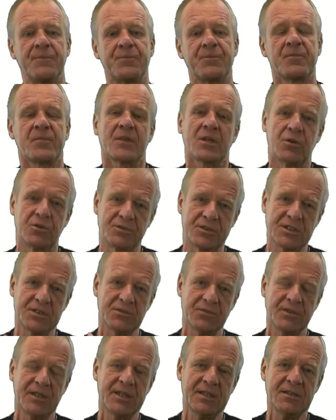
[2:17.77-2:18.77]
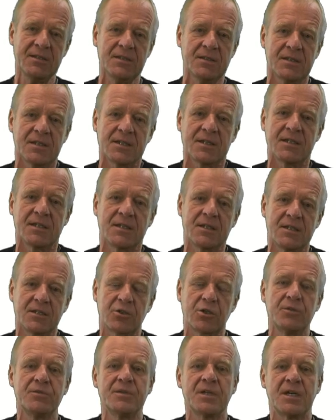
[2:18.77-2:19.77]
of a motor power only makes
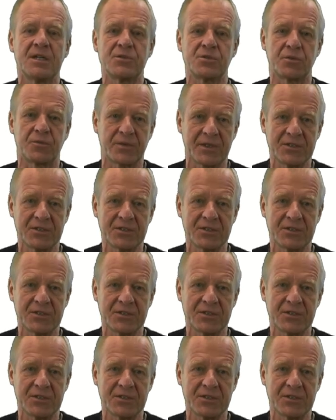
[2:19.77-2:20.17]
sense